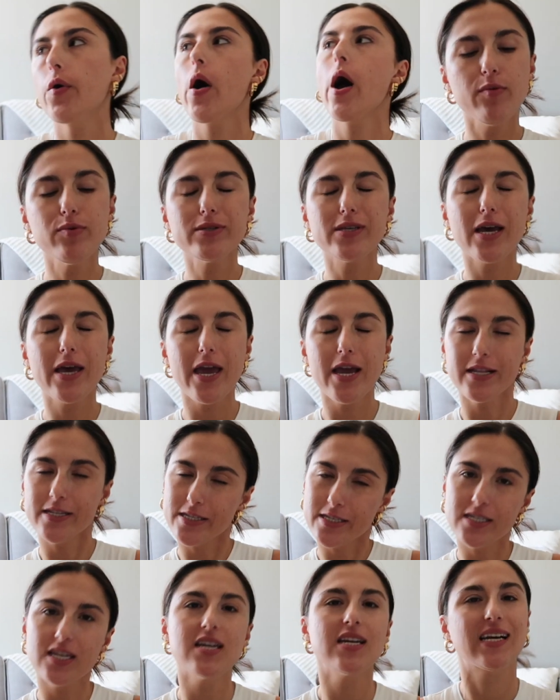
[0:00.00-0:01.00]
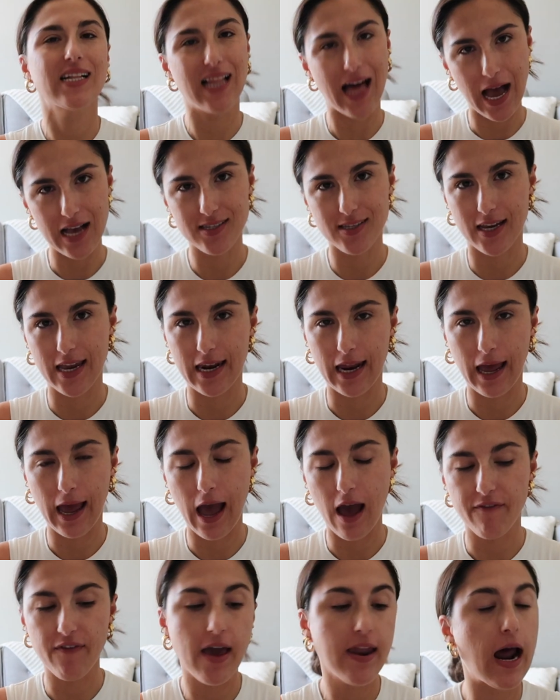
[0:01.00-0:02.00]
it was an instant classic and a
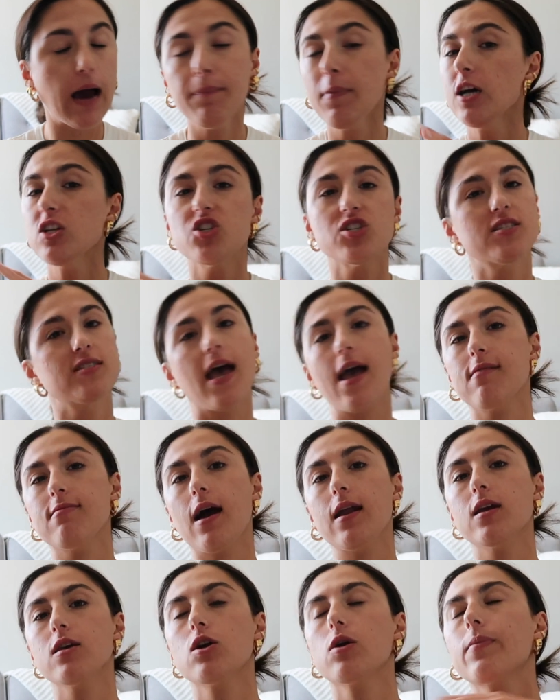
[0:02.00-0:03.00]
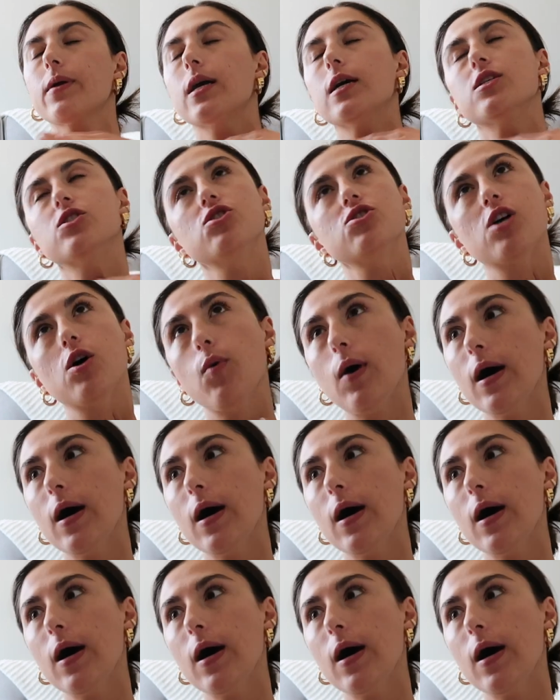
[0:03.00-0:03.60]
half. And I'm not just saying that either, because you know